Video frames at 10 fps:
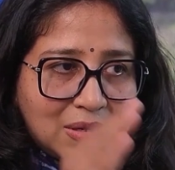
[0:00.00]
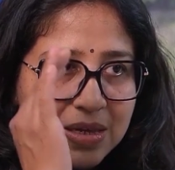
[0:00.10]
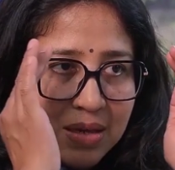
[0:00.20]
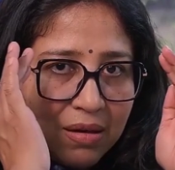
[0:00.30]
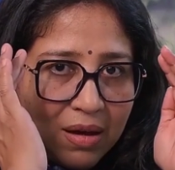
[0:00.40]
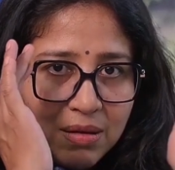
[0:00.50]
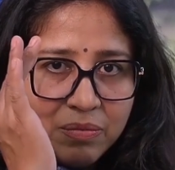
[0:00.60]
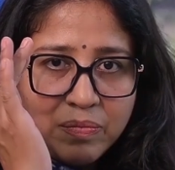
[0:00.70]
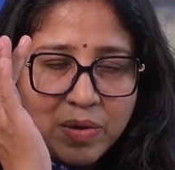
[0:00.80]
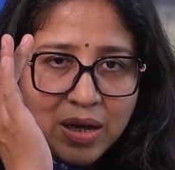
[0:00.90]
seeing
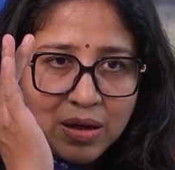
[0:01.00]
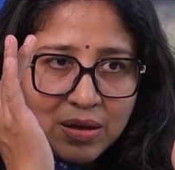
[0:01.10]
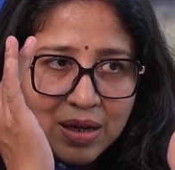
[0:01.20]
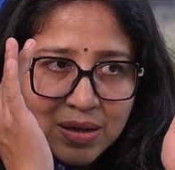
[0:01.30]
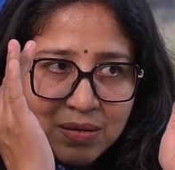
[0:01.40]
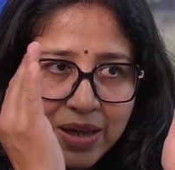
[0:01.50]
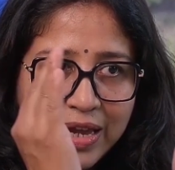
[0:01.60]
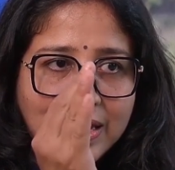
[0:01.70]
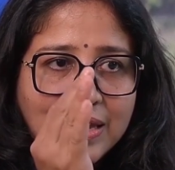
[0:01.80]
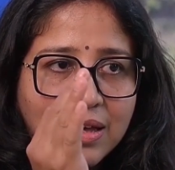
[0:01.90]
a
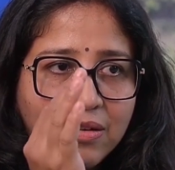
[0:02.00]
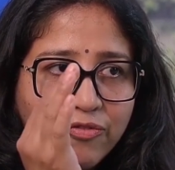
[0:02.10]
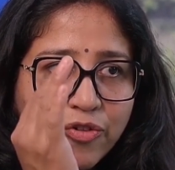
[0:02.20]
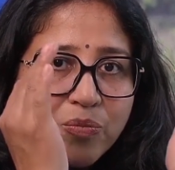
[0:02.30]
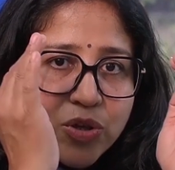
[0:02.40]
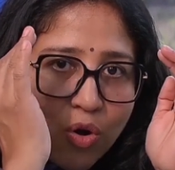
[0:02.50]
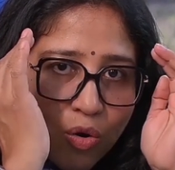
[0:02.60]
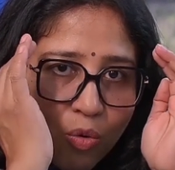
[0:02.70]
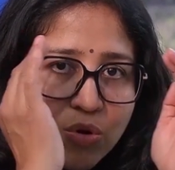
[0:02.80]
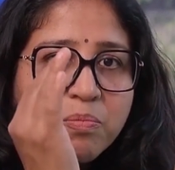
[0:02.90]
area from
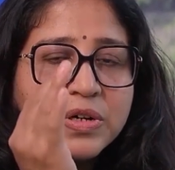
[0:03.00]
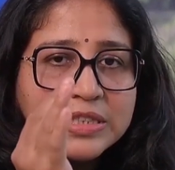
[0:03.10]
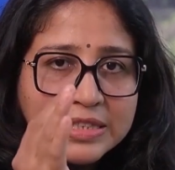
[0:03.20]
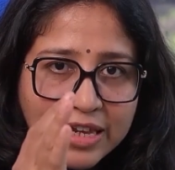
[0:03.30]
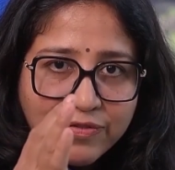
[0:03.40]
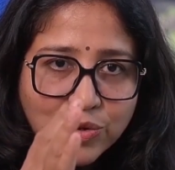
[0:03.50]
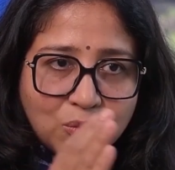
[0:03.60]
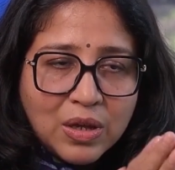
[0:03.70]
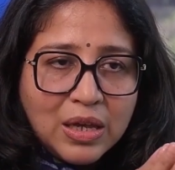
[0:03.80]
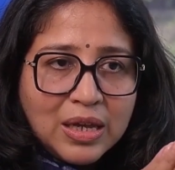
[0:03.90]
your own bird's eye
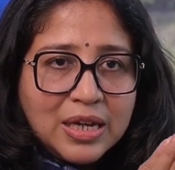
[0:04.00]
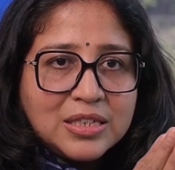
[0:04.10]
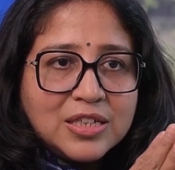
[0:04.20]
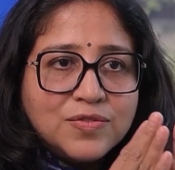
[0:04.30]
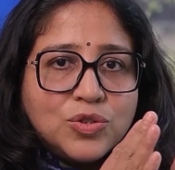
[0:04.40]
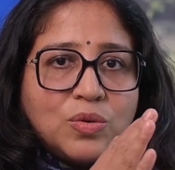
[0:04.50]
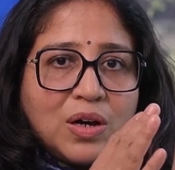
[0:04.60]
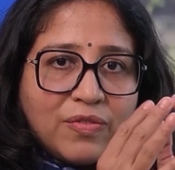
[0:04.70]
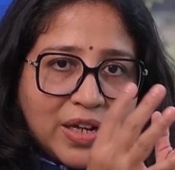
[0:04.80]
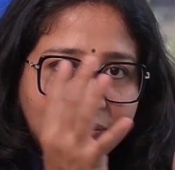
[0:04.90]
view. It gives you
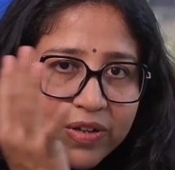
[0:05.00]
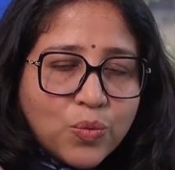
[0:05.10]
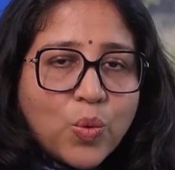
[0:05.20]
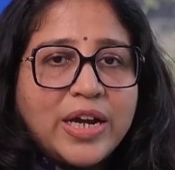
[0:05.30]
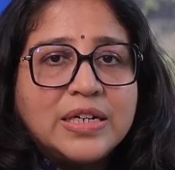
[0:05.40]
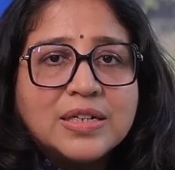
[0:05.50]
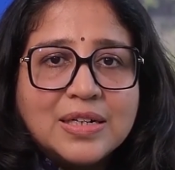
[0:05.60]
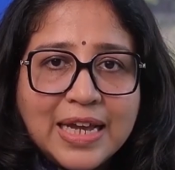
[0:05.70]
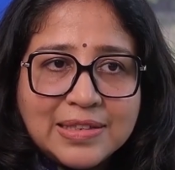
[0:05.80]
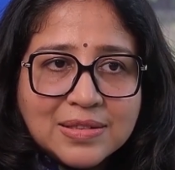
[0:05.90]
a very, very wider
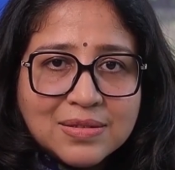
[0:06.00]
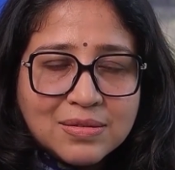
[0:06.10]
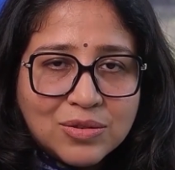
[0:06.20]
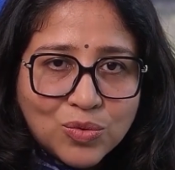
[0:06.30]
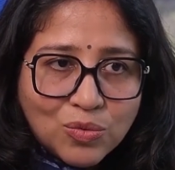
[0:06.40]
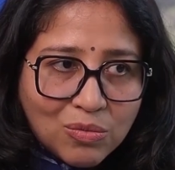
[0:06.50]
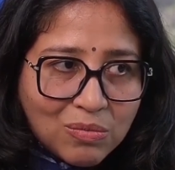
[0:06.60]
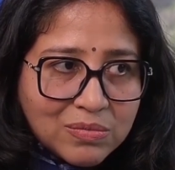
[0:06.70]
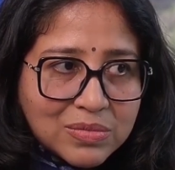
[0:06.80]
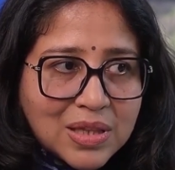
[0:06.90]
lens to
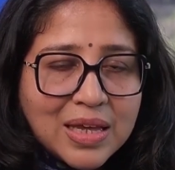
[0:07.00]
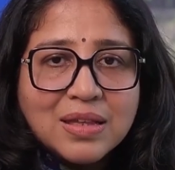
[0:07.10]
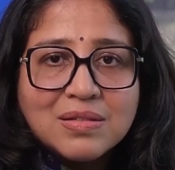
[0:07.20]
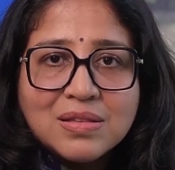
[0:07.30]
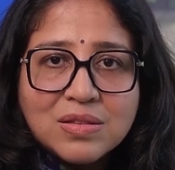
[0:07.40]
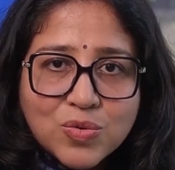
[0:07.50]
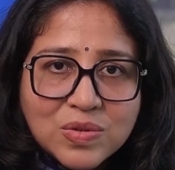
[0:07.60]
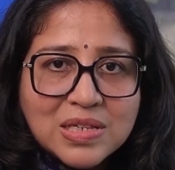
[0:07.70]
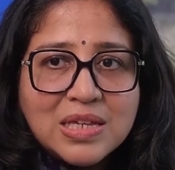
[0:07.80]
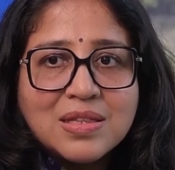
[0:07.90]

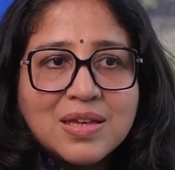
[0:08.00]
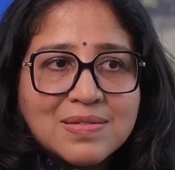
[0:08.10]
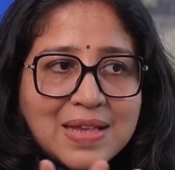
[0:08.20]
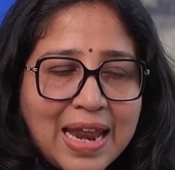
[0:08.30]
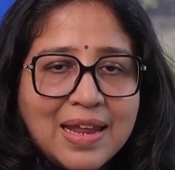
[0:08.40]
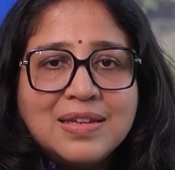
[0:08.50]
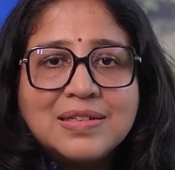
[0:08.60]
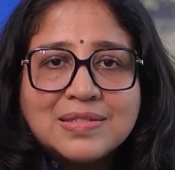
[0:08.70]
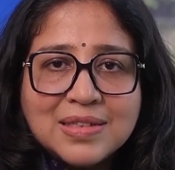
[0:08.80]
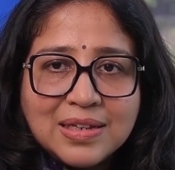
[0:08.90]
see things,
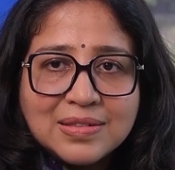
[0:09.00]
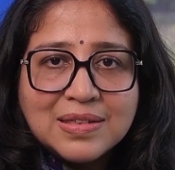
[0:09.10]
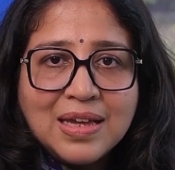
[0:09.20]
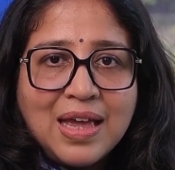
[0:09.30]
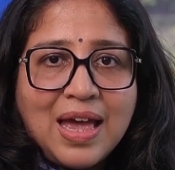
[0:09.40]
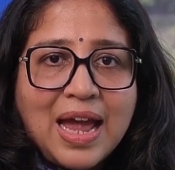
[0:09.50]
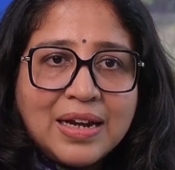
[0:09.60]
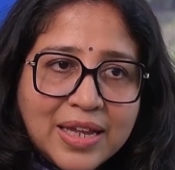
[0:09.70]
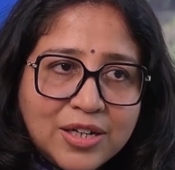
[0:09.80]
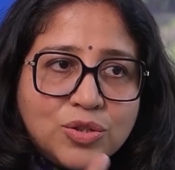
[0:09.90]
analyze things,
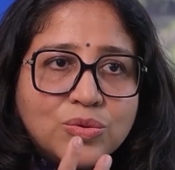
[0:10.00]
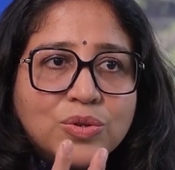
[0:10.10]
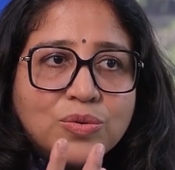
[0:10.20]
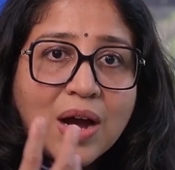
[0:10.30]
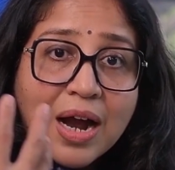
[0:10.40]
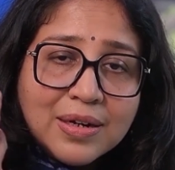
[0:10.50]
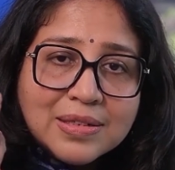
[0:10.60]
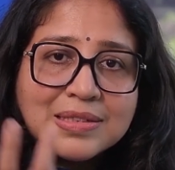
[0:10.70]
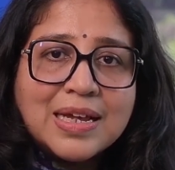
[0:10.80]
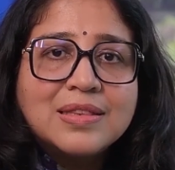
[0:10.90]
and then to
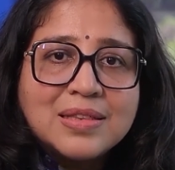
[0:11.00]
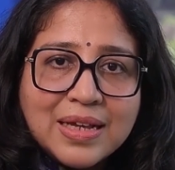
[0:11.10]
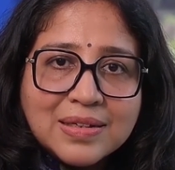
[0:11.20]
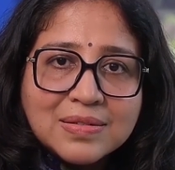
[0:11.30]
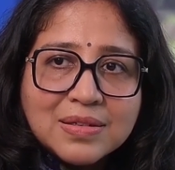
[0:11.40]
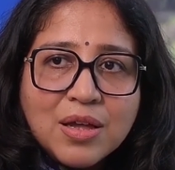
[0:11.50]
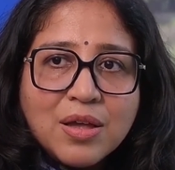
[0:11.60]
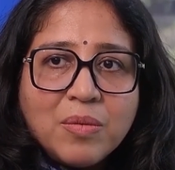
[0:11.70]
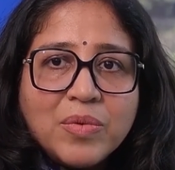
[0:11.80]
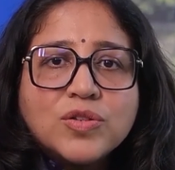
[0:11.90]
understand things,
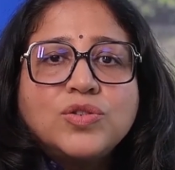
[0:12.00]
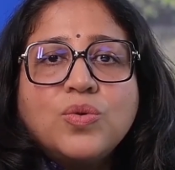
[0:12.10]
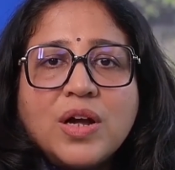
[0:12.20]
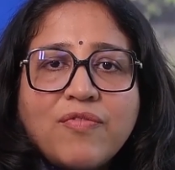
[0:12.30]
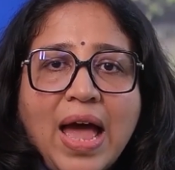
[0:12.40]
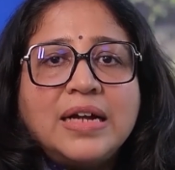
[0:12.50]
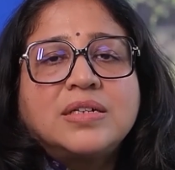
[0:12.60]
because your